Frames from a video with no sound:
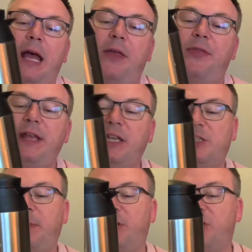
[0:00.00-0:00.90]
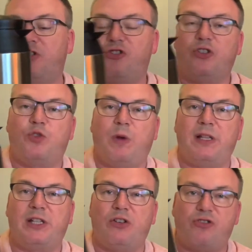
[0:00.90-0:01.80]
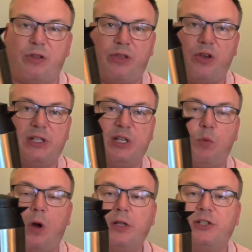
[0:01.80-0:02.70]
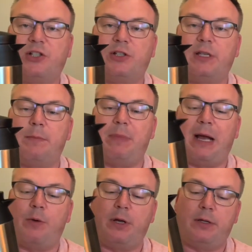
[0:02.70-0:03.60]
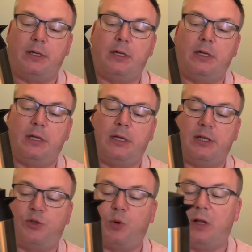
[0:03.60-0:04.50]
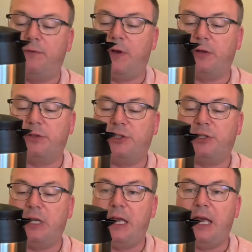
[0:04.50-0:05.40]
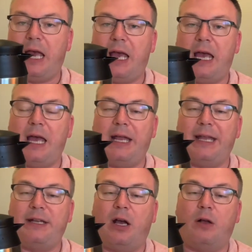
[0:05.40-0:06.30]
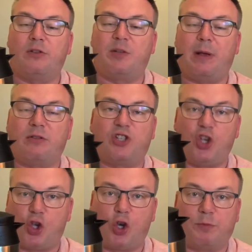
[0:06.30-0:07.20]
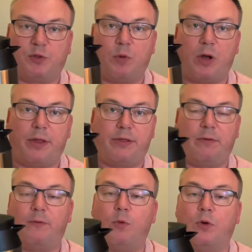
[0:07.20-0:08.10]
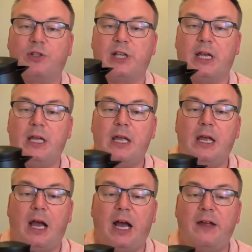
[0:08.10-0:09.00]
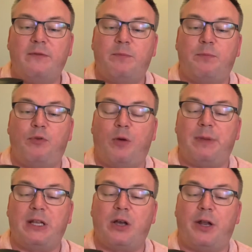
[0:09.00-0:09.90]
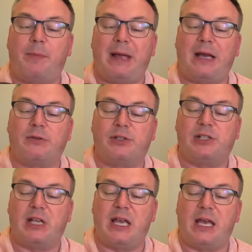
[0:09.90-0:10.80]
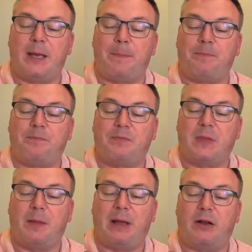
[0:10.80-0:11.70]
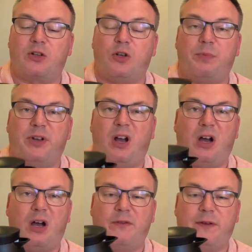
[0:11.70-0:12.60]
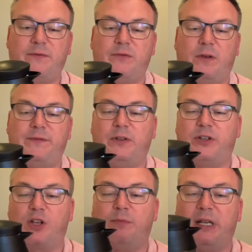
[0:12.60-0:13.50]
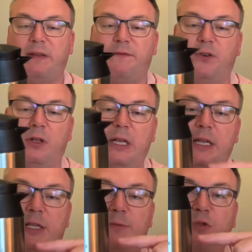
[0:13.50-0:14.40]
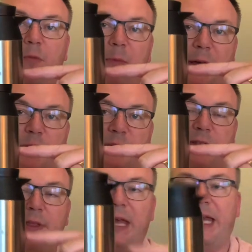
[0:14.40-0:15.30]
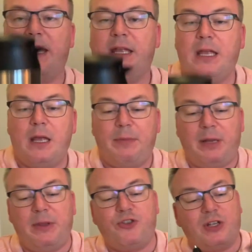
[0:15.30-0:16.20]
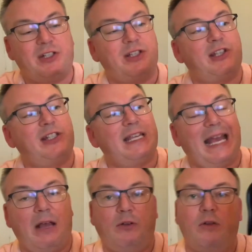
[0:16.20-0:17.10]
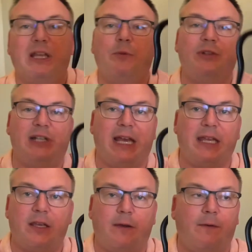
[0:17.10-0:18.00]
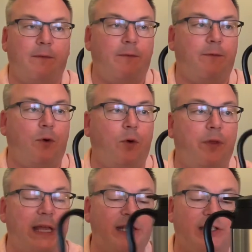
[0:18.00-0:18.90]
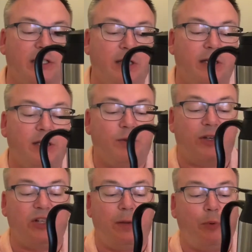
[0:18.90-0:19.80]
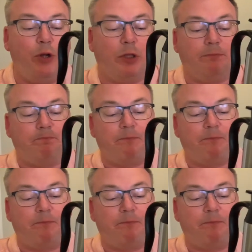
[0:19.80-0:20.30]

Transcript: I think it's about 120, 130 watts in power at 12 volts. Uh, and it holds about two cups worth of water. I've probably got about um, about a cup and a half. I've not filled it completely full. It's probably about up to there. But I'm interested to see how long it would take for this to actually boil.